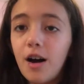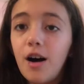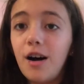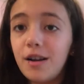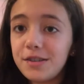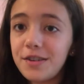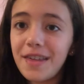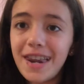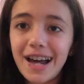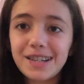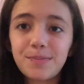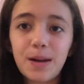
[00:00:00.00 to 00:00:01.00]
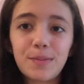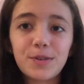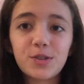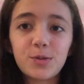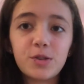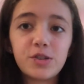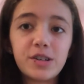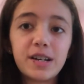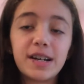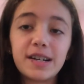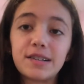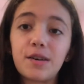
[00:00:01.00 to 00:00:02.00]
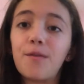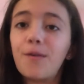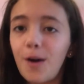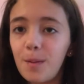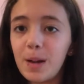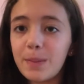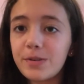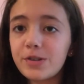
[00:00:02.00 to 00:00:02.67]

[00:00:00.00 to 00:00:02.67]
On to the next paper squishy is a fall paper